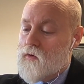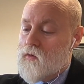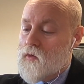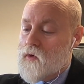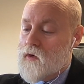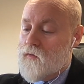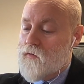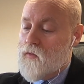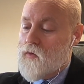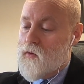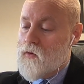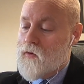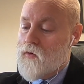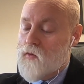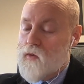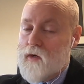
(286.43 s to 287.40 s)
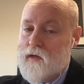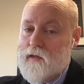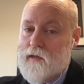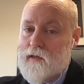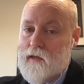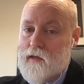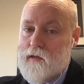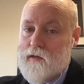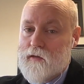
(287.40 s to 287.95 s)
1 and 4, 1 and
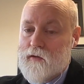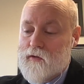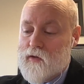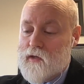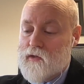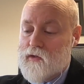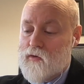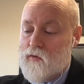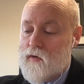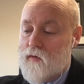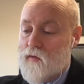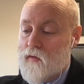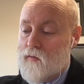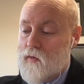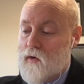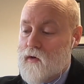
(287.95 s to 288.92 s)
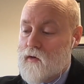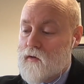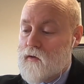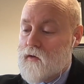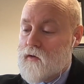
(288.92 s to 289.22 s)
6. So that's 3 of them, right?